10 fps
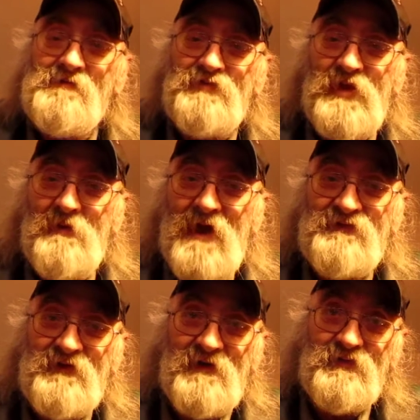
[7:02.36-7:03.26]
the
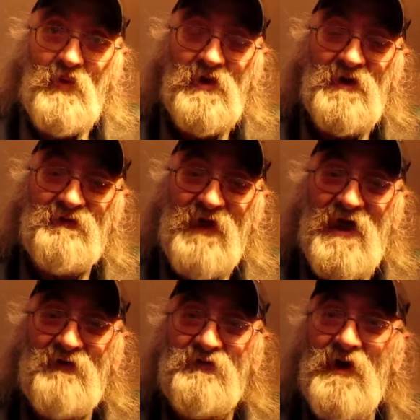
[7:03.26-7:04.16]
Mexican working his
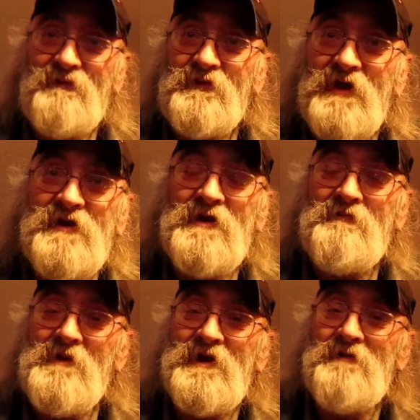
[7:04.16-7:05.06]
ass off to get
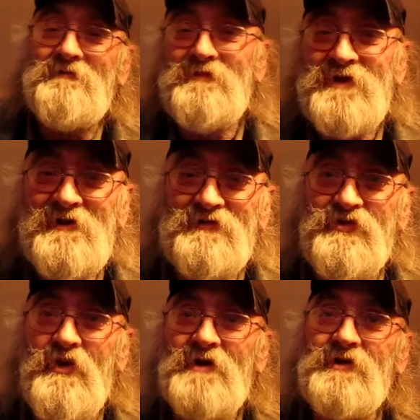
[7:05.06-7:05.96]
enough money to get a
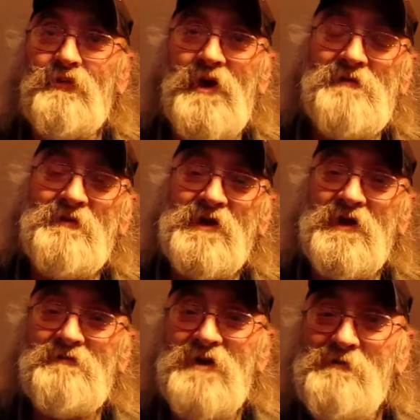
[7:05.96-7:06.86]
truck to rent him to
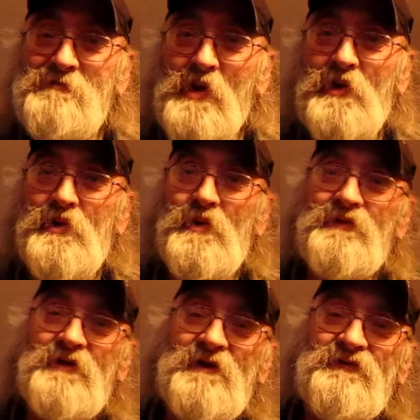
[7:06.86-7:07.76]
get him to the border where
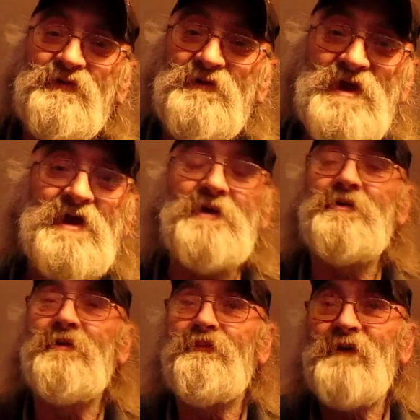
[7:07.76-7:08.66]
he's got to sneak
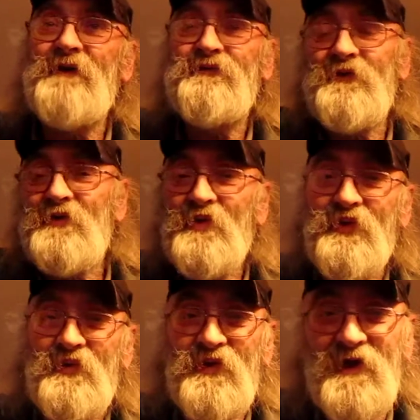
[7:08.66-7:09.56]
under a fence and go
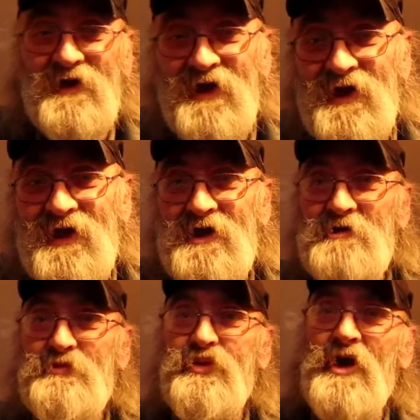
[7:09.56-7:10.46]
through the
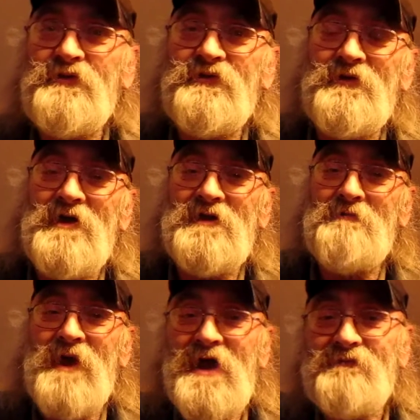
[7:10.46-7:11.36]
brush and on the
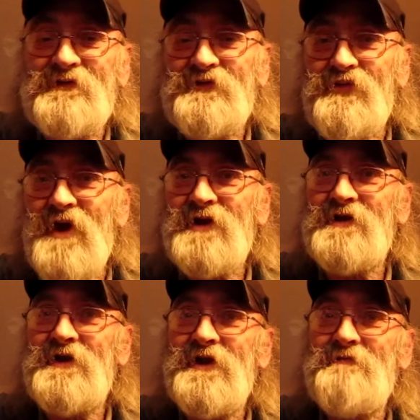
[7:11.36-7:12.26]
back of a truck,
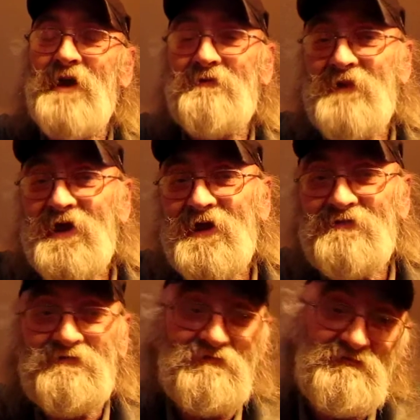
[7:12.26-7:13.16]
and then he might make
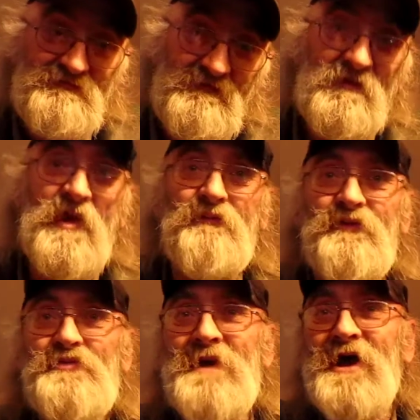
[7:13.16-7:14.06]
it a
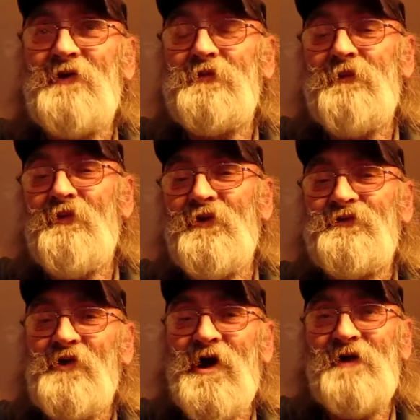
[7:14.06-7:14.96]
few miles before
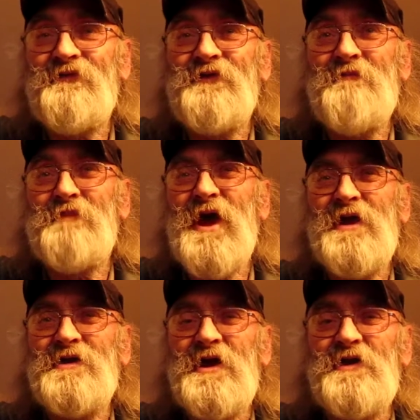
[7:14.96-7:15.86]
he's caught and sent
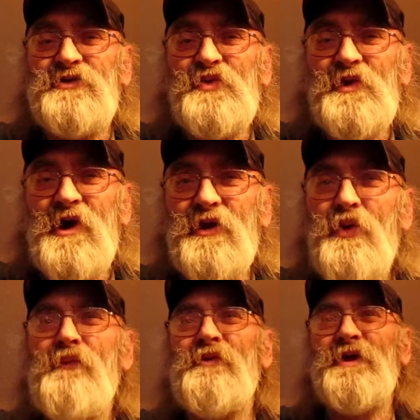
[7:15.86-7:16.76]
back and got to do it
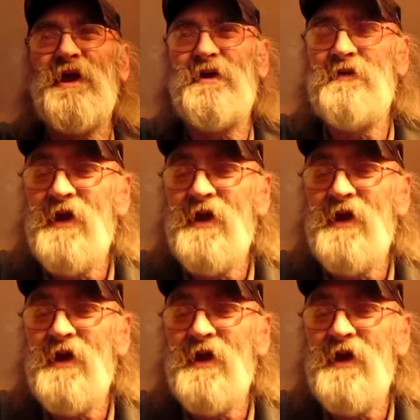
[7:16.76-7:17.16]
all over again.